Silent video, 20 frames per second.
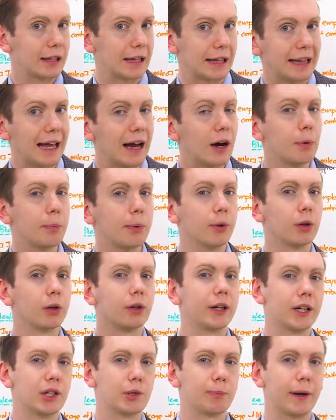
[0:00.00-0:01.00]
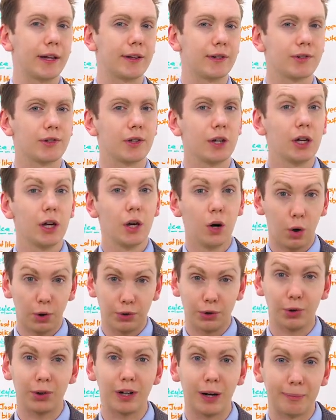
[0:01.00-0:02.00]
an allowable expense
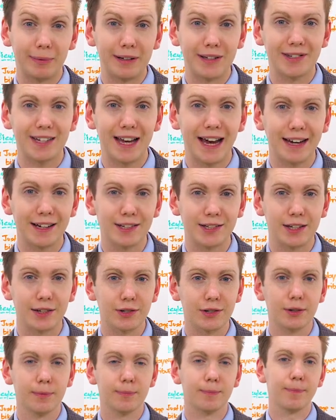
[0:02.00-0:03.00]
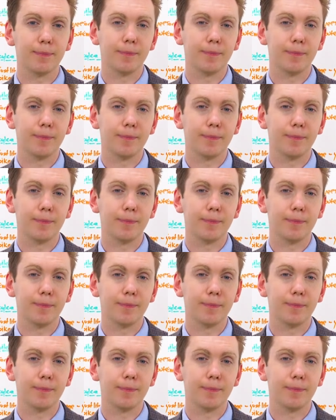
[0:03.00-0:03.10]
on your company's taxes?